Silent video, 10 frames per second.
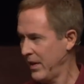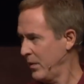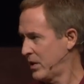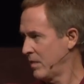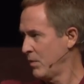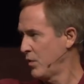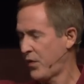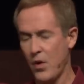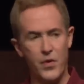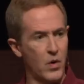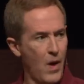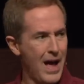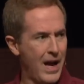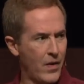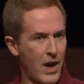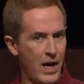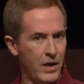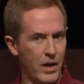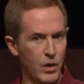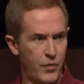I think we should move further away,
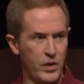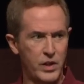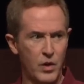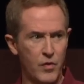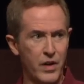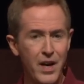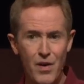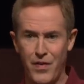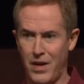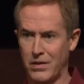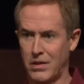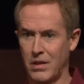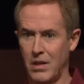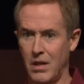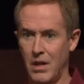right? I don't know if we should overhear this.